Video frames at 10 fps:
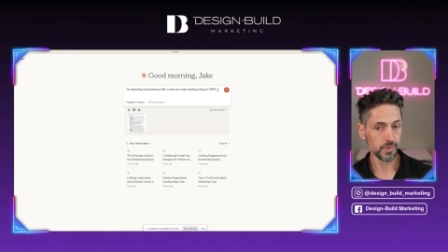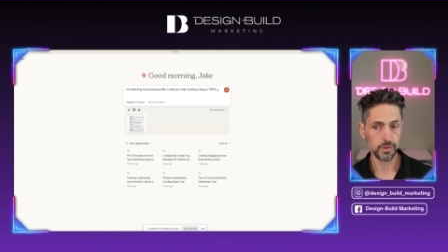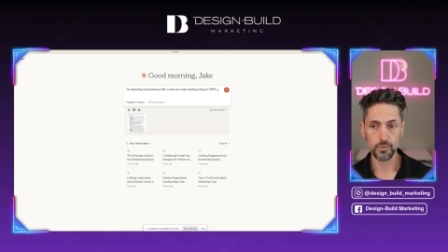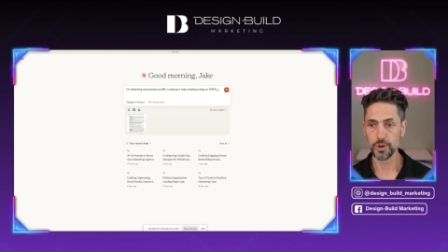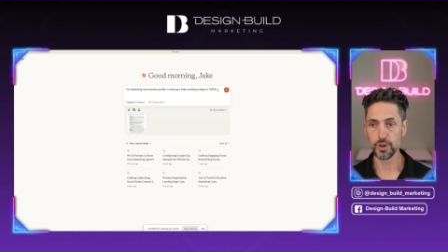
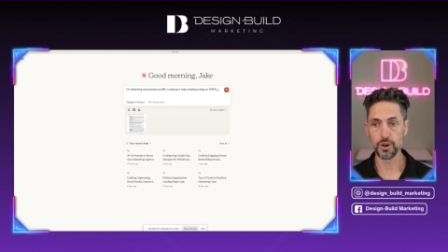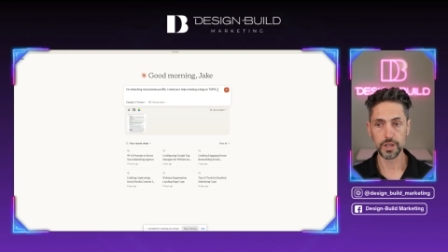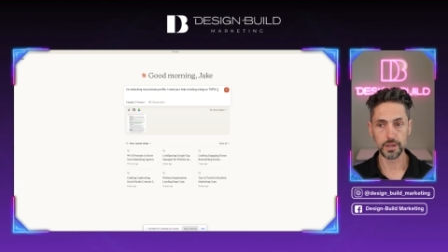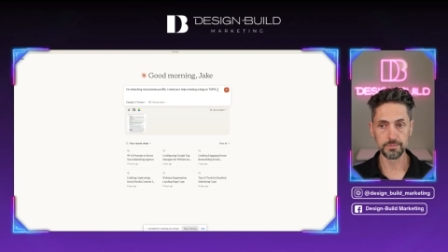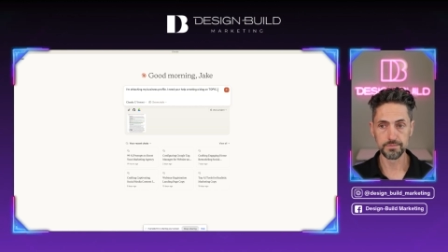
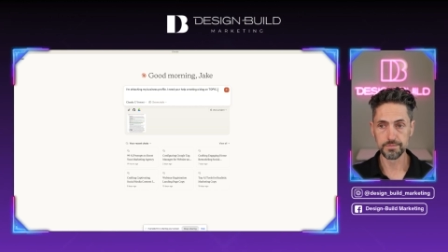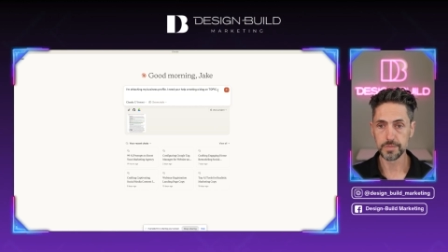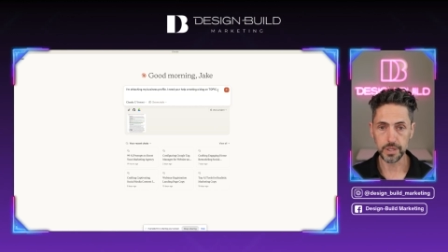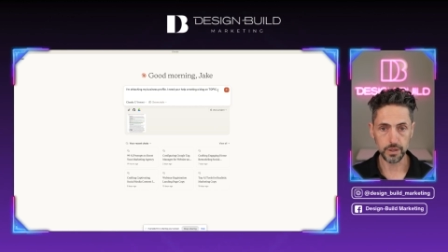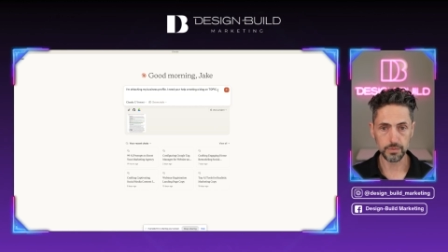regarding,
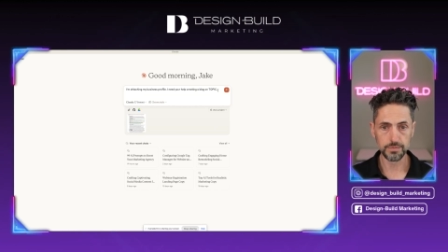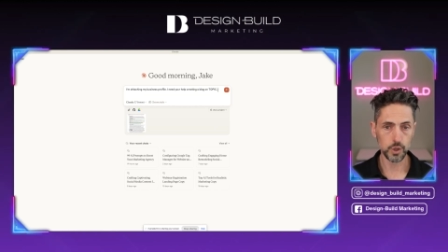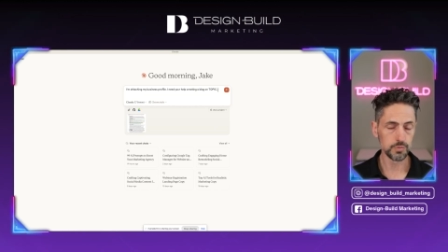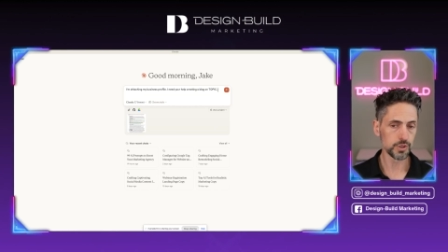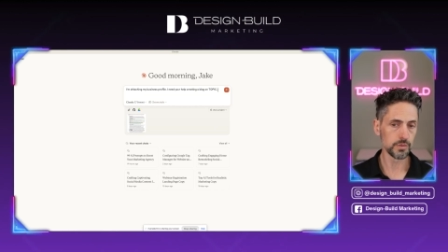
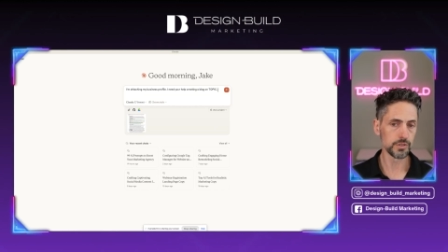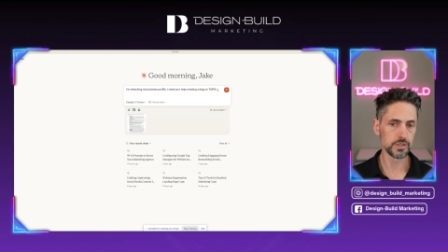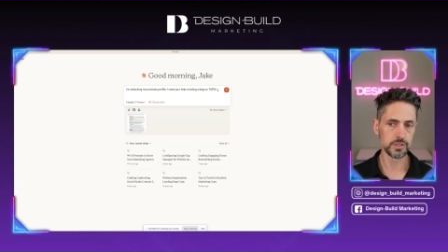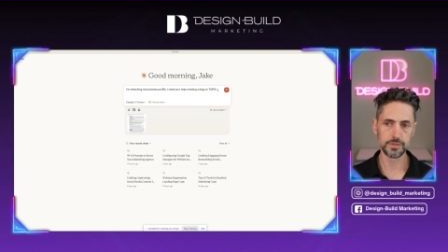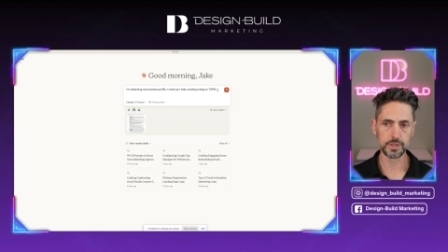home
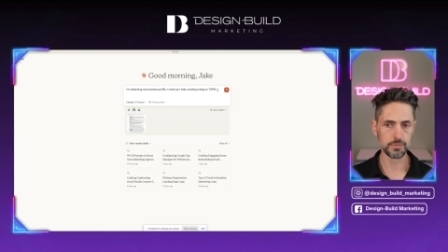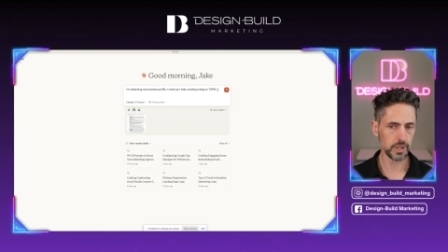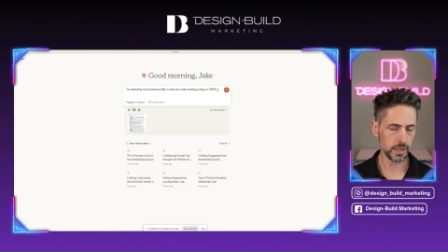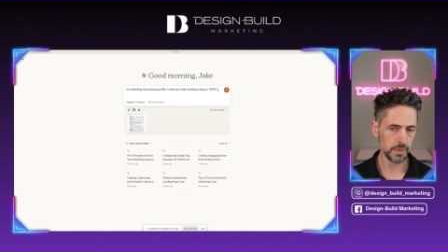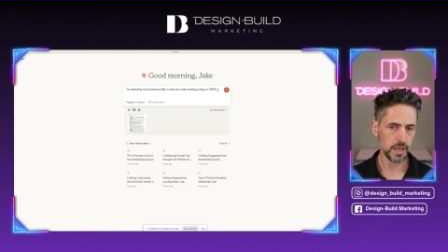services of some
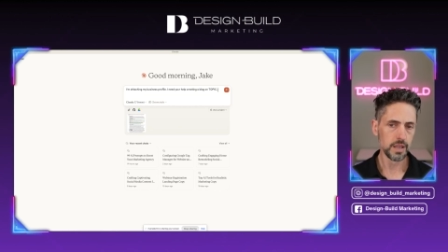type,